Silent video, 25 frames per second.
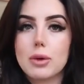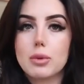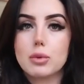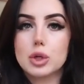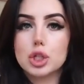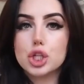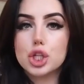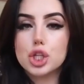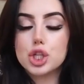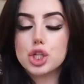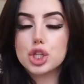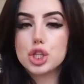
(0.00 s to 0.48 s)

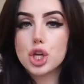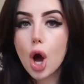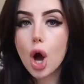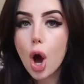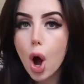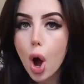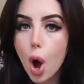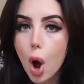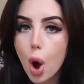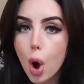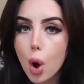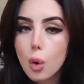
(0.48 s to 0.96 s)
were
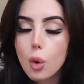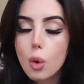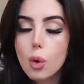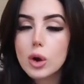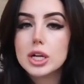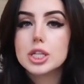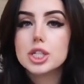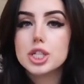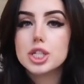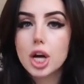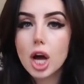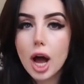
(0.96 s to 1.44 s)

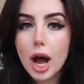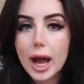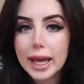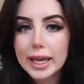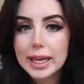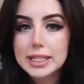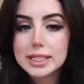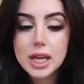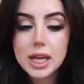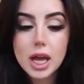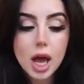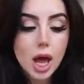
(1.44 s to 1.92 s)
so
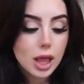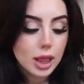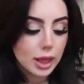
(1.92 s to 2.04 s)
tight,